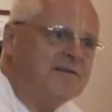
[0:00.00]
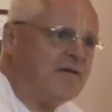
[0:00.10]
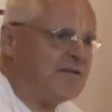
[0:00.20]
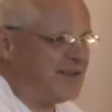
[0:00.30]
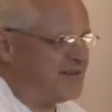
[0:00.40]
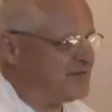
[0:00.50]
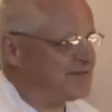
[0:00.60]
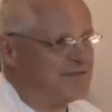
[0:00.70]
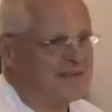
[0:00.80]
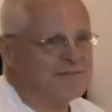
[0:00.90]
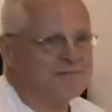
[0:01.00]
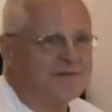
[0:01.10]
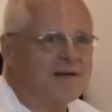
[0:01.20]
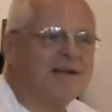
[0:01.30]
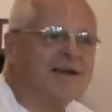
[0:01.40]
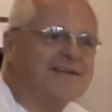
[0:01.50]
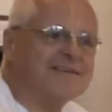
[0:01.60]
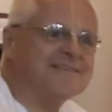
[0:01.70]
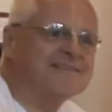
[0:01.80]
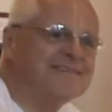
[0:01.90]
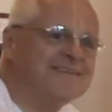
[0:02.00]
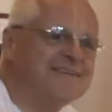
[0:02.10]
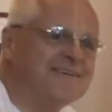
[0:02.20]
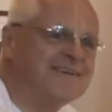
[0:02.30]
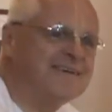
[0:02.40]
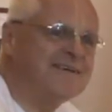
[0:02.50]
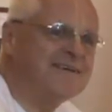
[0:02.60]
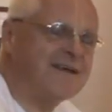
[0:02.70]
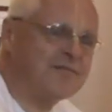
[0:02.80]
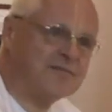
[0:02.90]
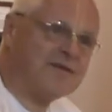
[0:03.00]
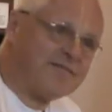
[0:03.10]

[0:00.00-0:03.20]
Well, that usually doesn't work like this. They have to have